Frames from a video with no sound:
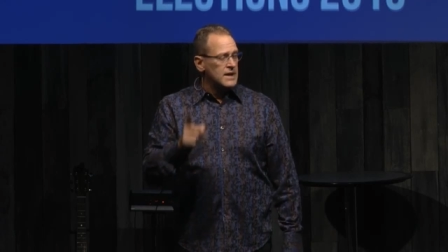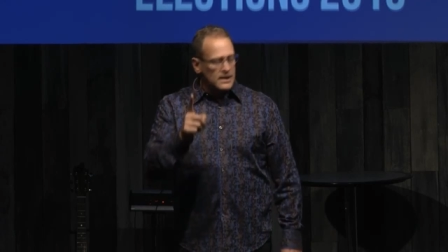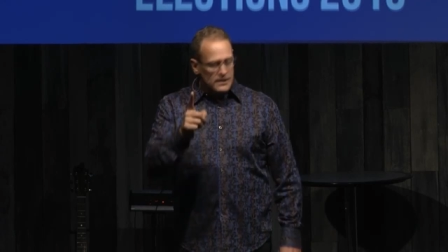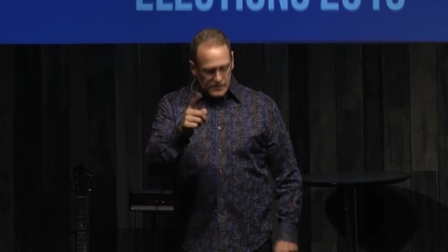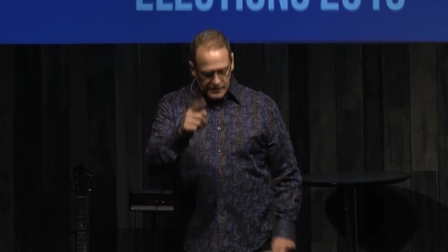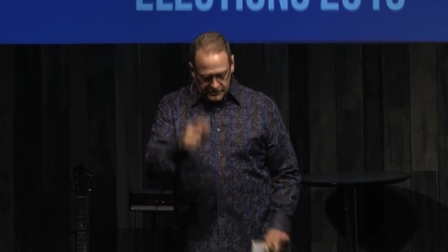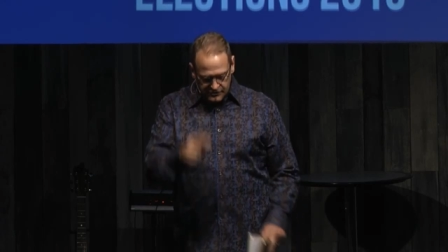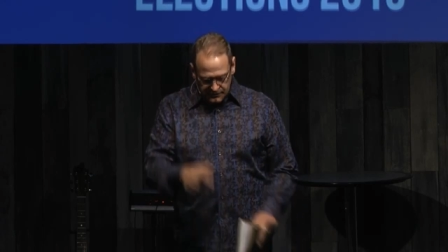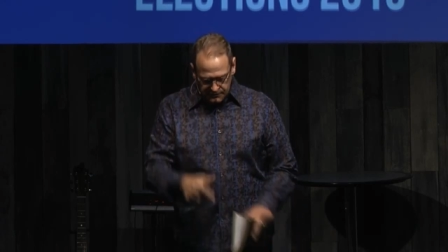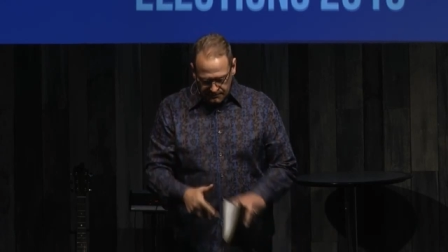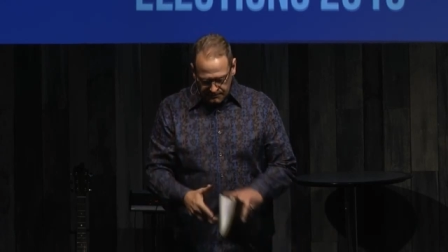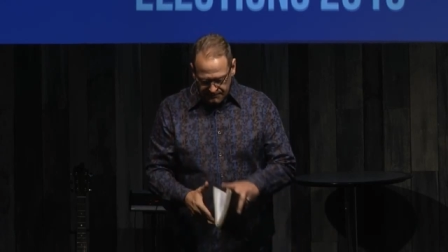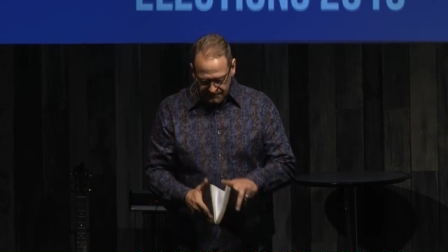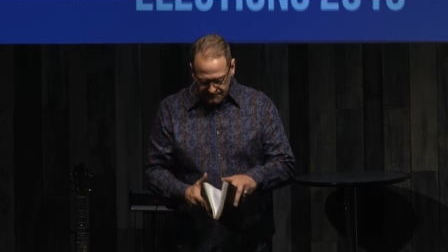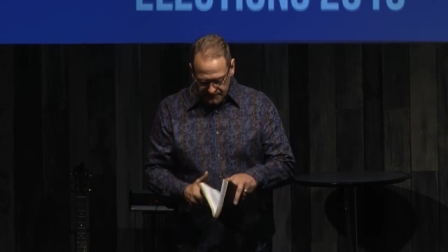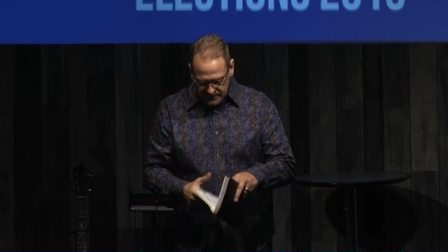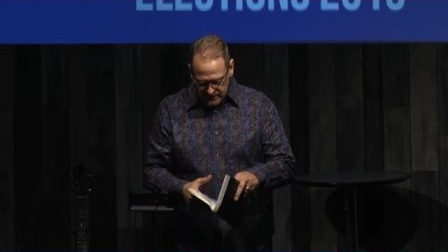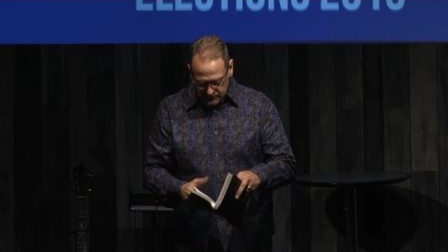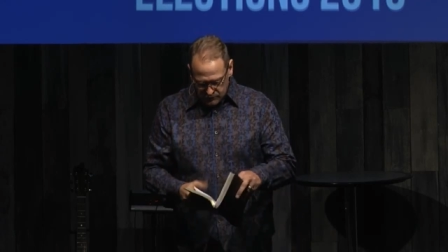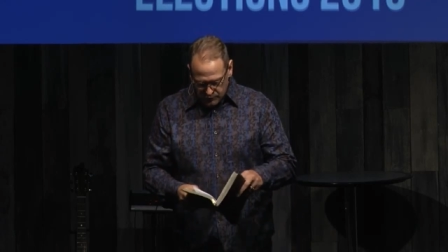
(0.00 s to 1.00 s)
Listen,
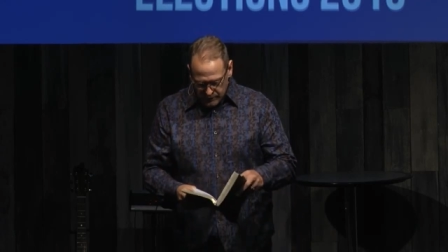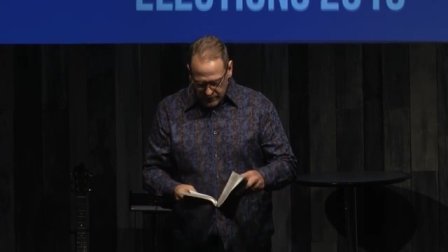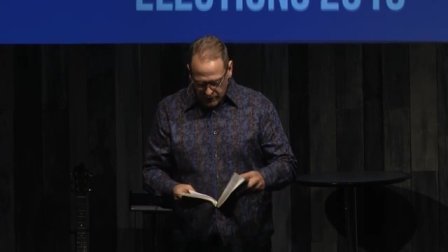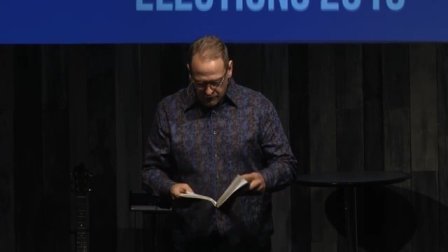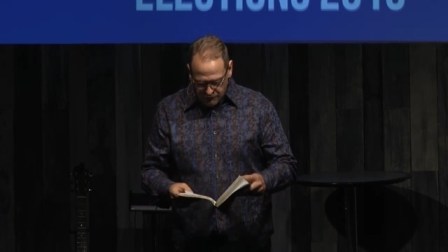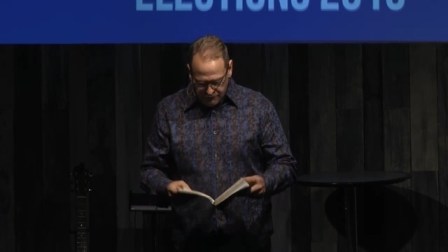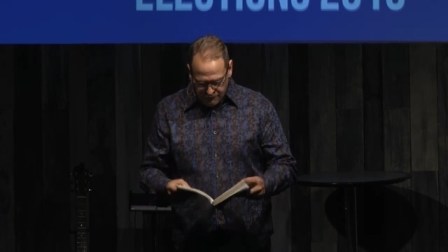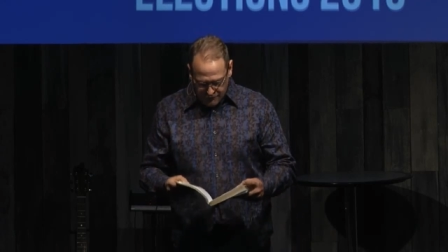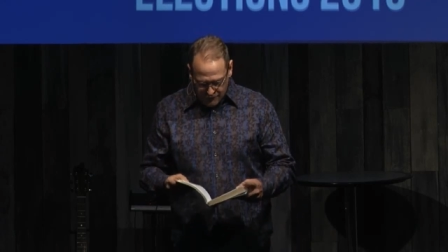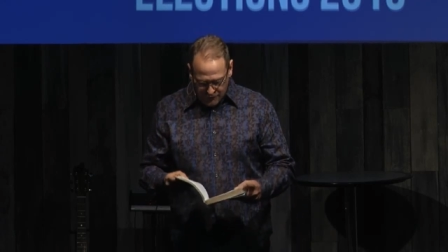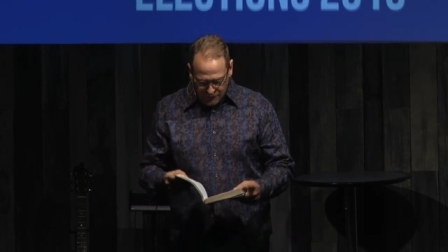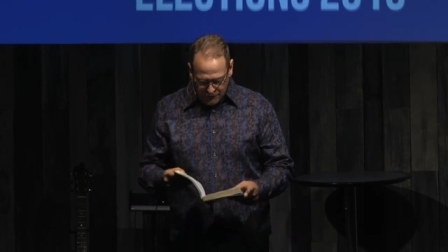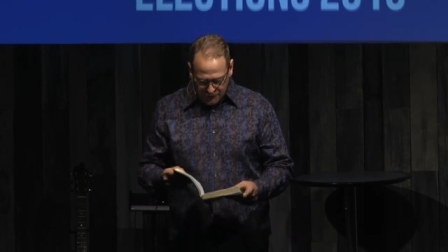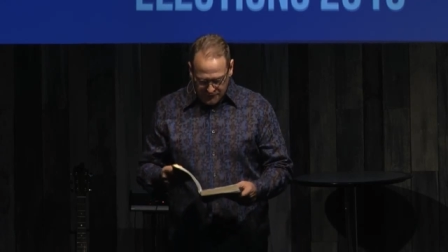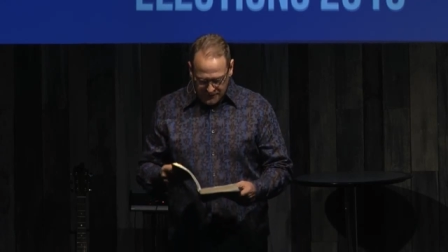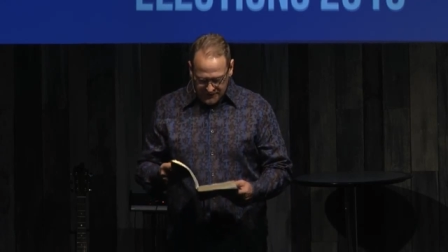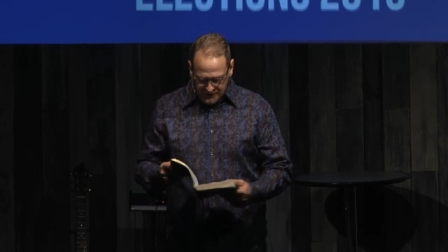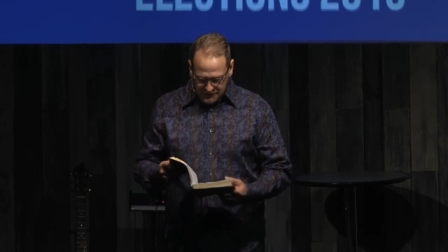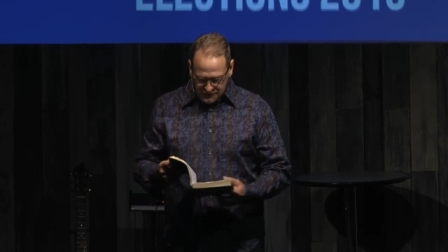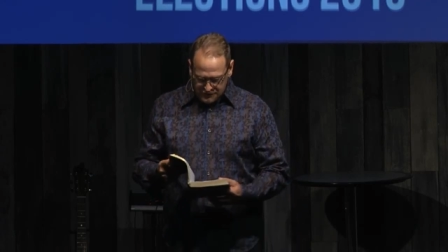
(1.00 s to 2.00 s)
as we go further
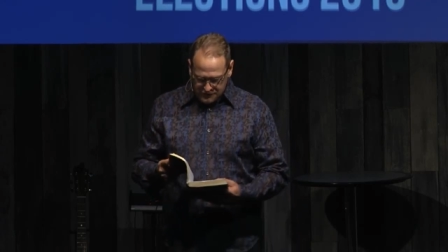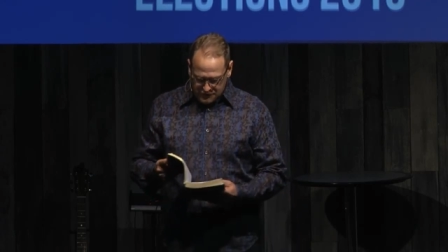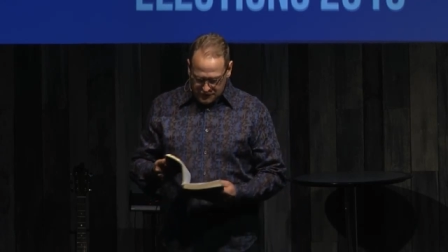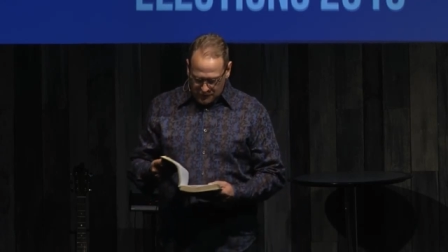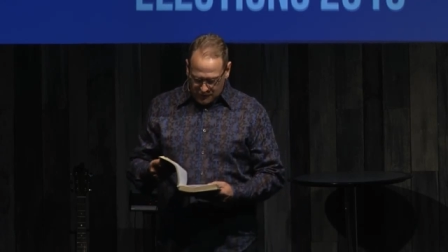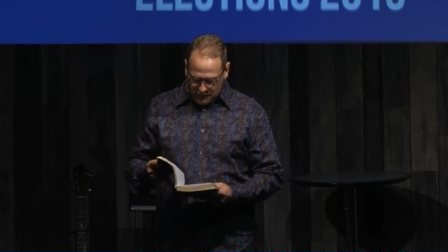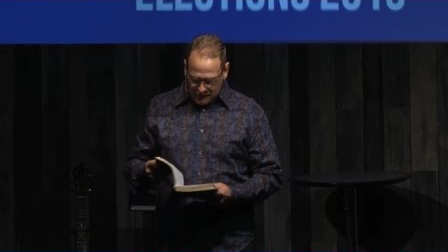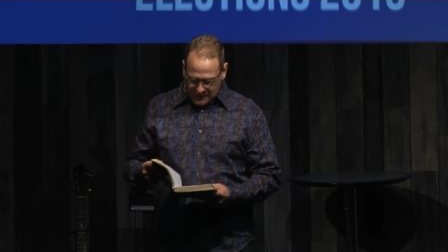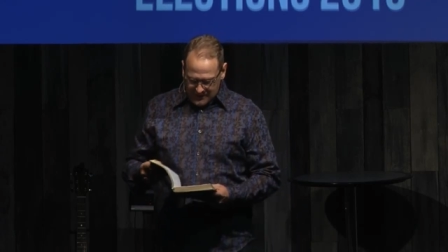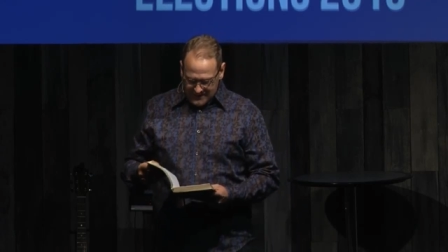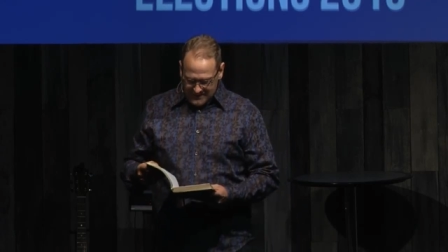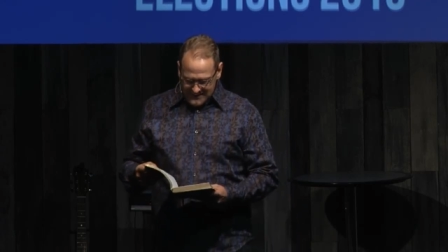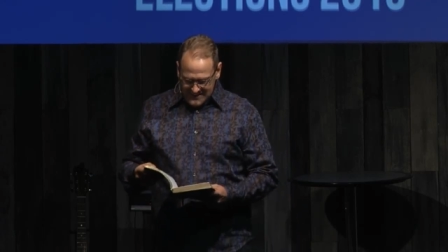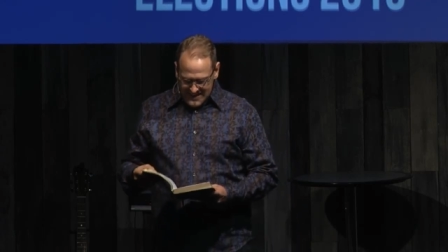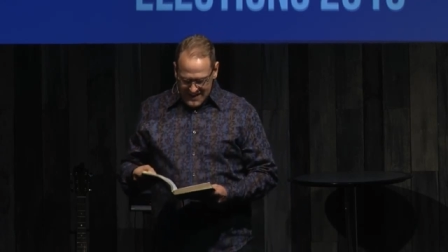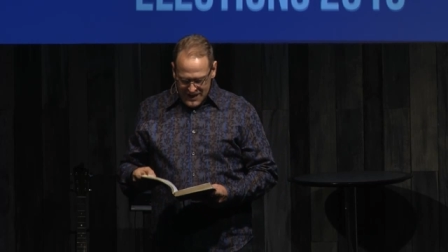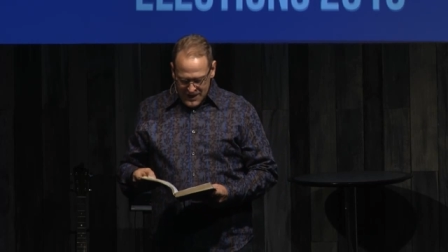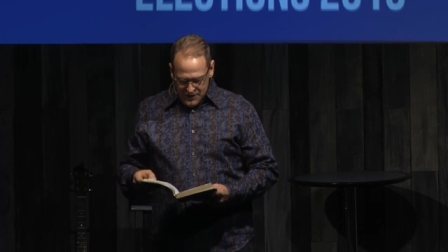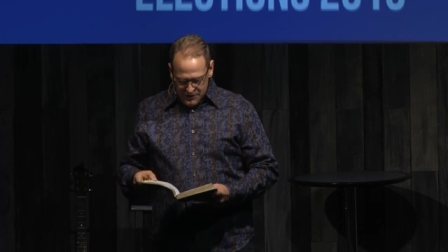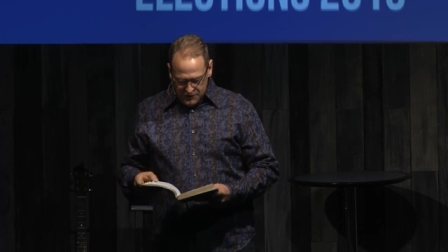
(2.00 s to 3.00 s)
in this story,
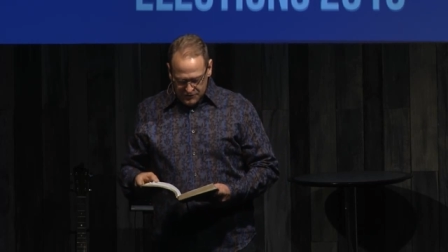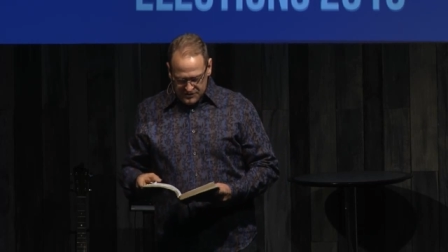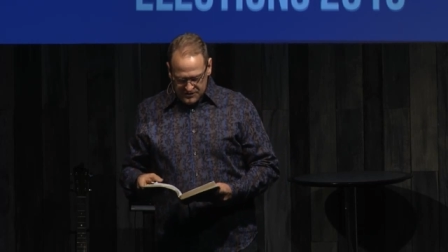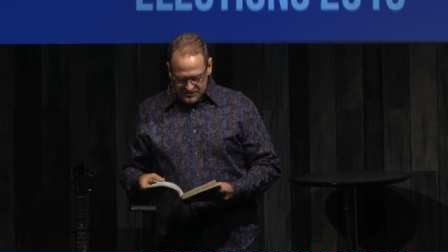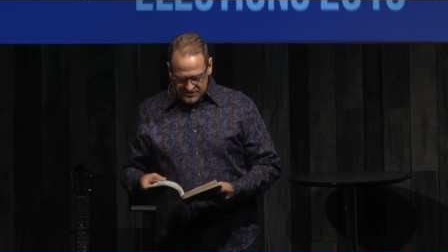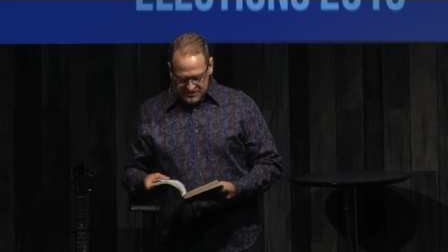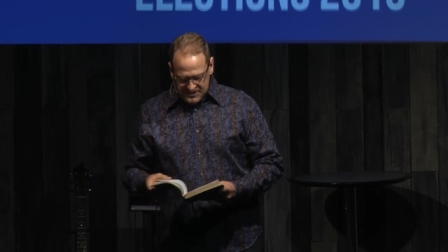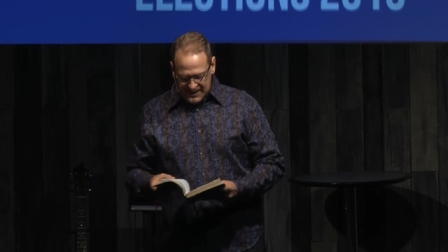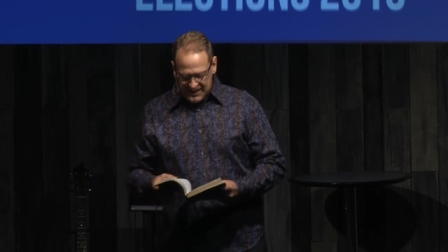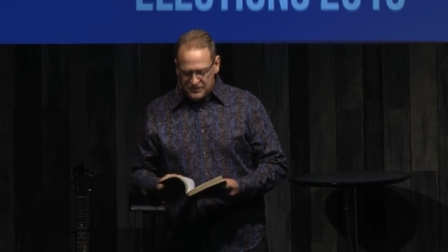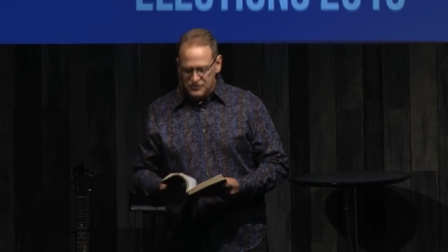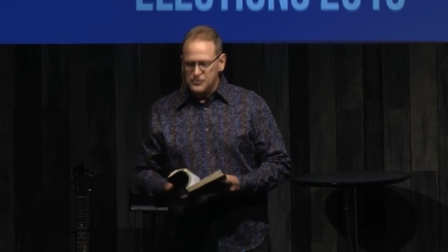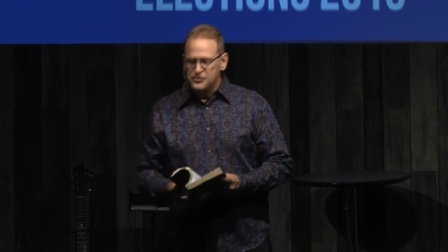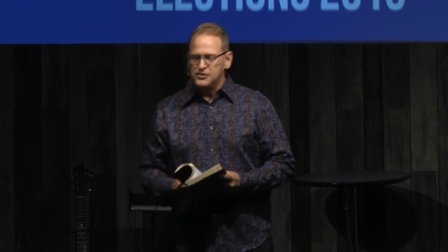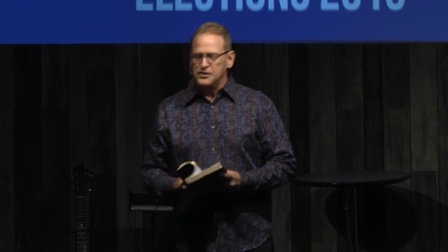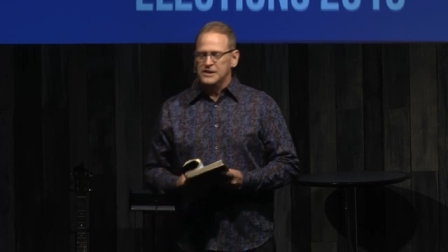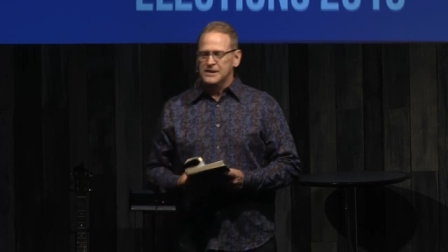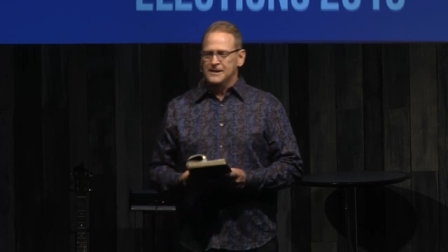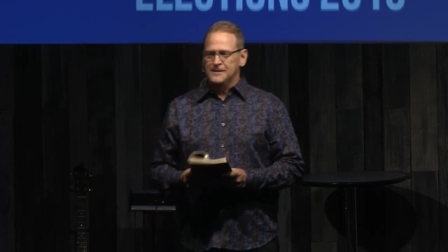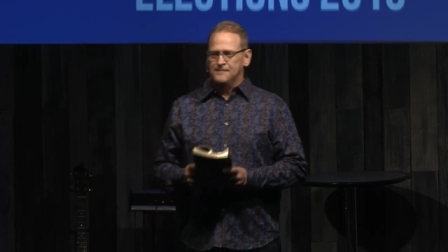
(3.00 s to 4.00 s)
there's a
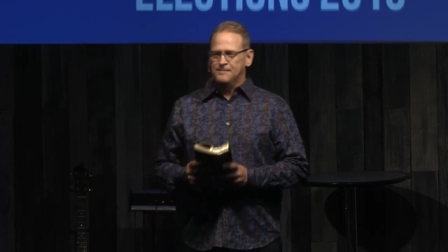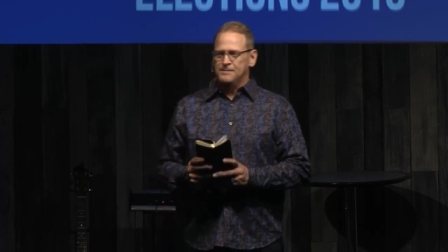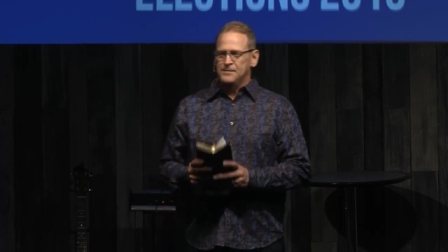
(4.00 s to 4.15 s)
tension.